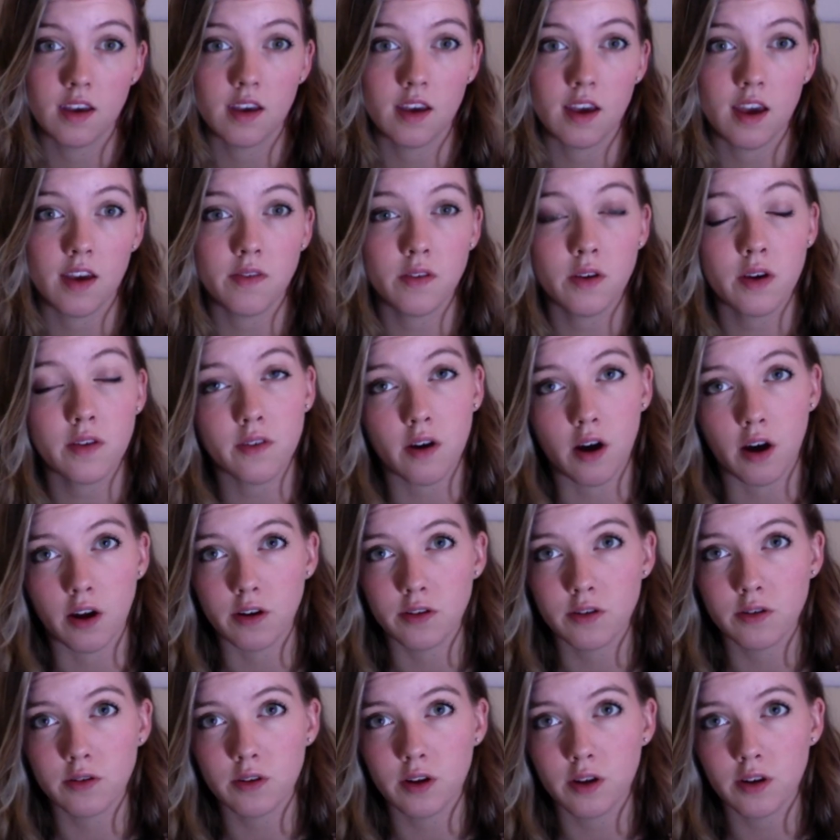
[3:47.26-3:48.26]
If you have
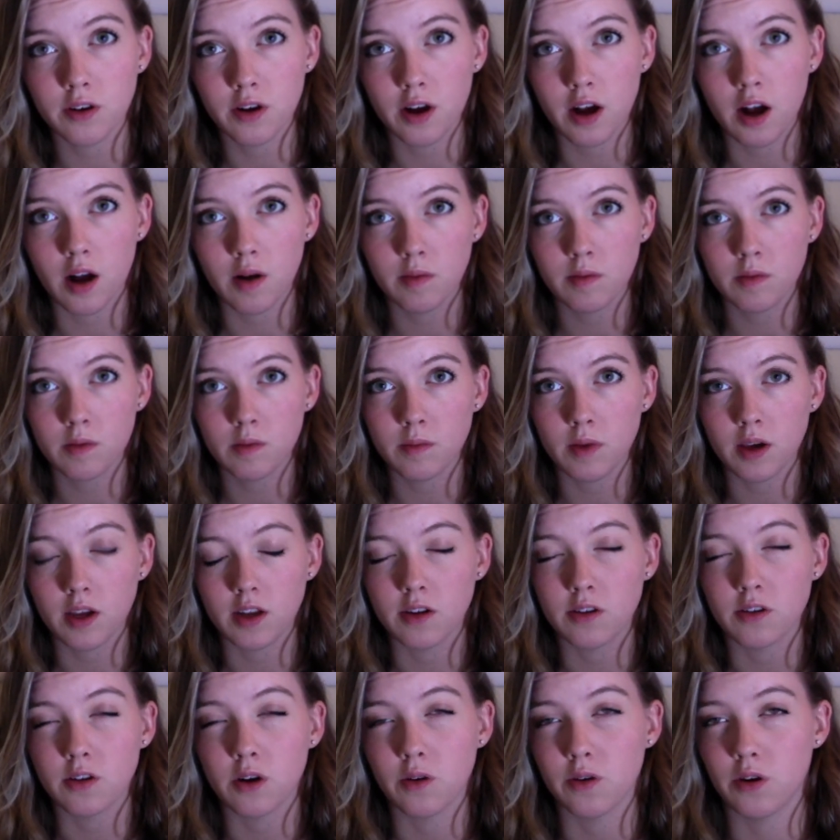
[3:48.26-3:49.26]
auto-tune on your album and
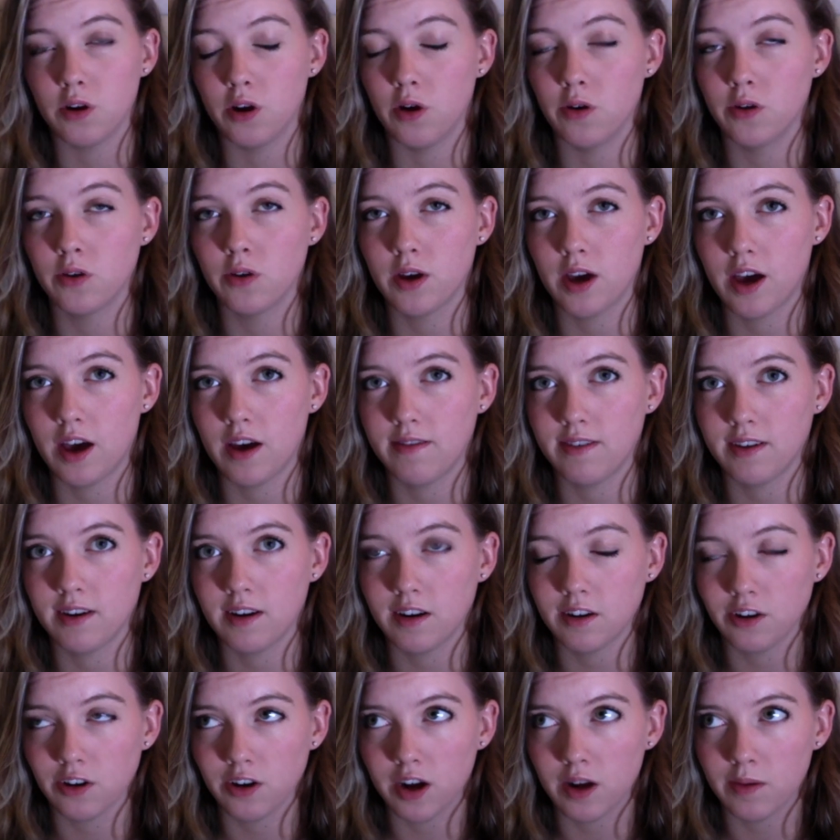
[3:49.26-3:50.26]
you don't know you have it
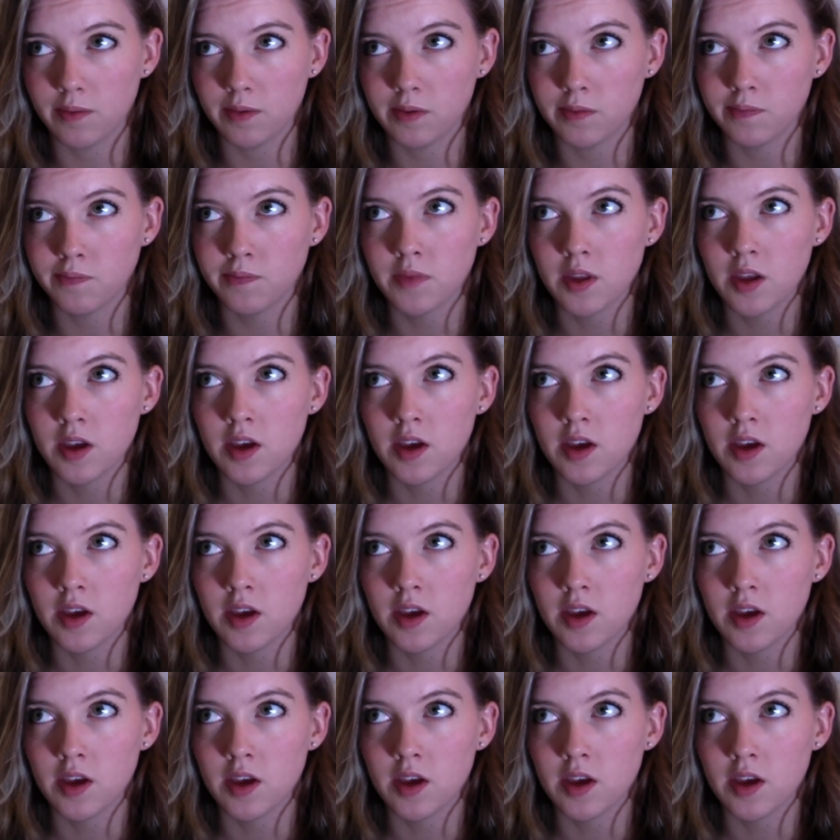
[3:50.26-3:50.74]
on your album,